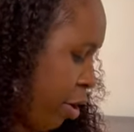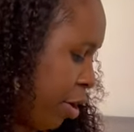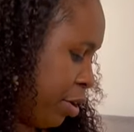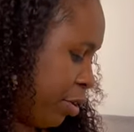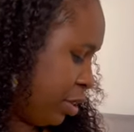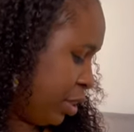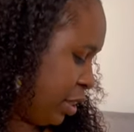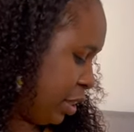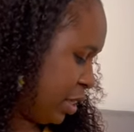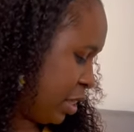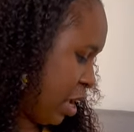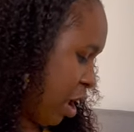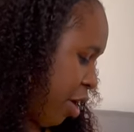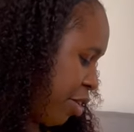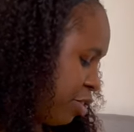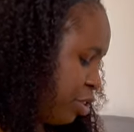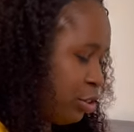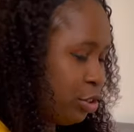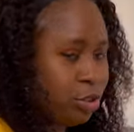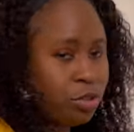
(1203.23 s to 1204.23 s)
Okay,
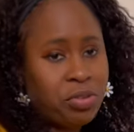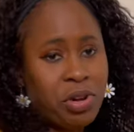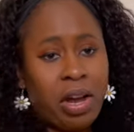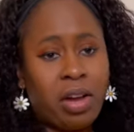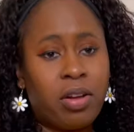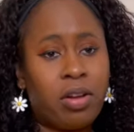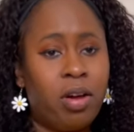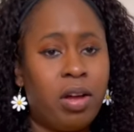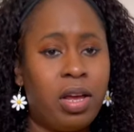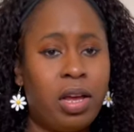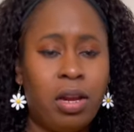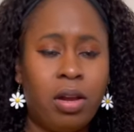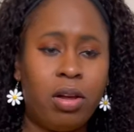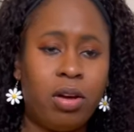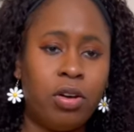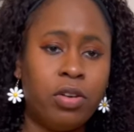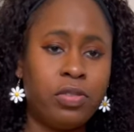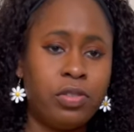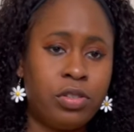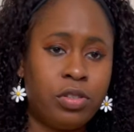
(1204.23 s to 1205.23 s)
so I got a
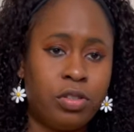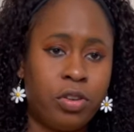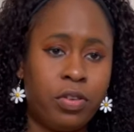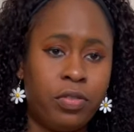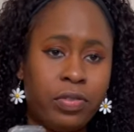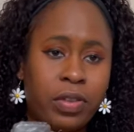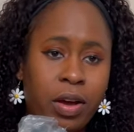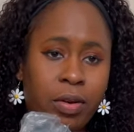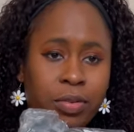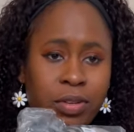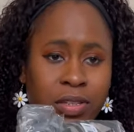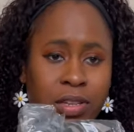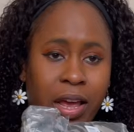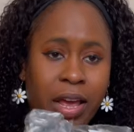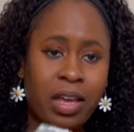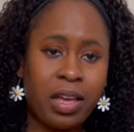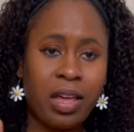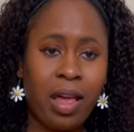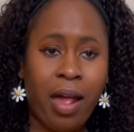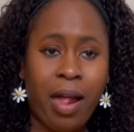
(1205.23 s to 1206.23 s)
lot of stuff that was
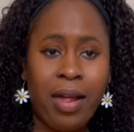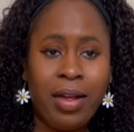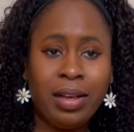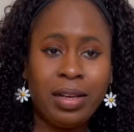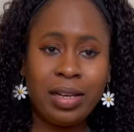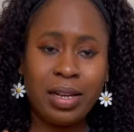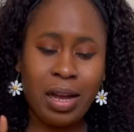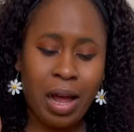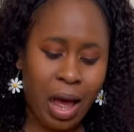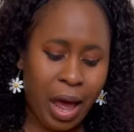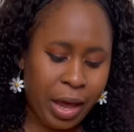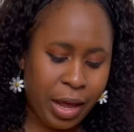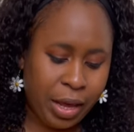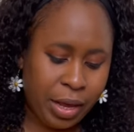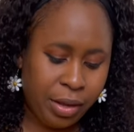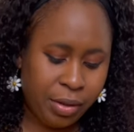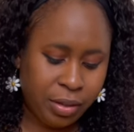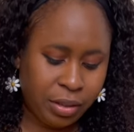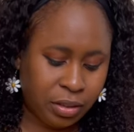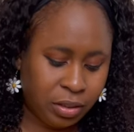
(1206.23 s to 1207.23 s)
like
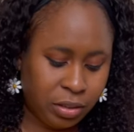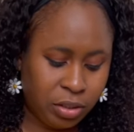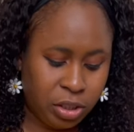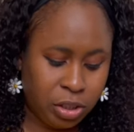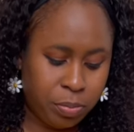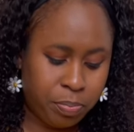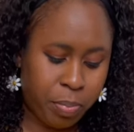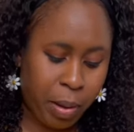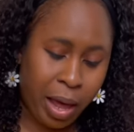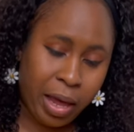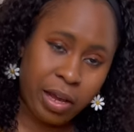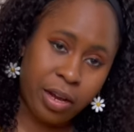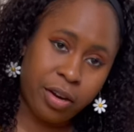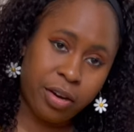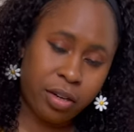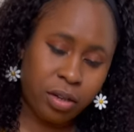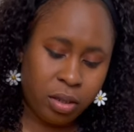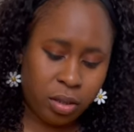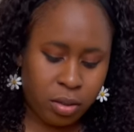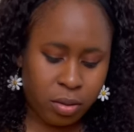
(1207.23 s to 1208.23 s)
Kai
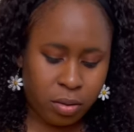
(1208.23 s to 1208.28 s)
inspired.